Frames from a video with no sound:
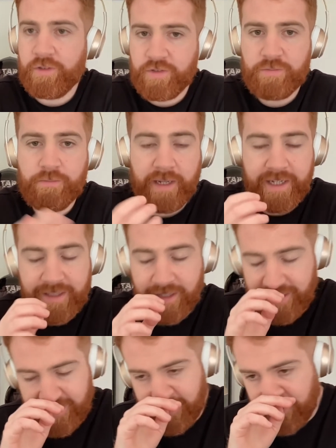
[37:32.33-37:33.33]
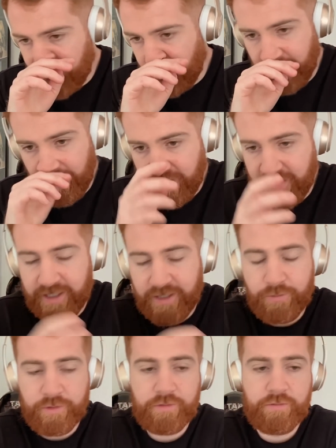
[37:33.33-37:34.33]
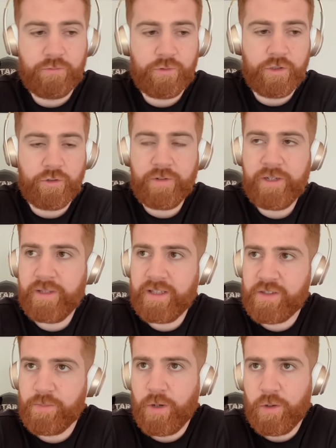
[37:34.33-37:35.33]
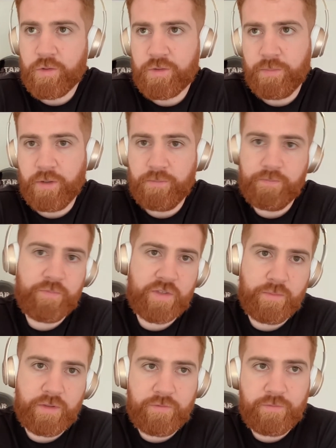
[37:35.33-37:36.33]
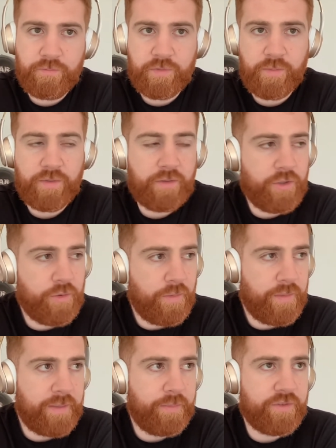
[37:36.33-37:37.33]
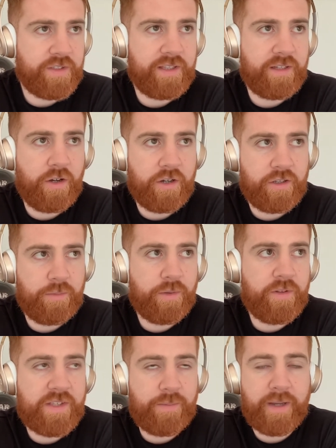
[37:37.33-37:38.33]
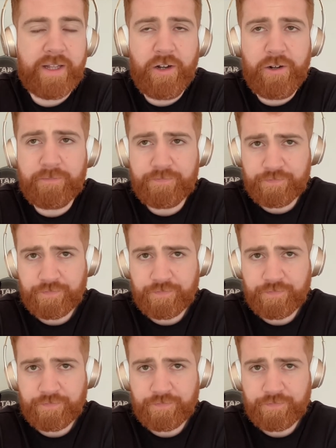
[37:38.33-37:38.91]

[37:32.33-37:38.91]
as many of the listeners on here will agree with, I suppose, but some of the newer people to our community may not.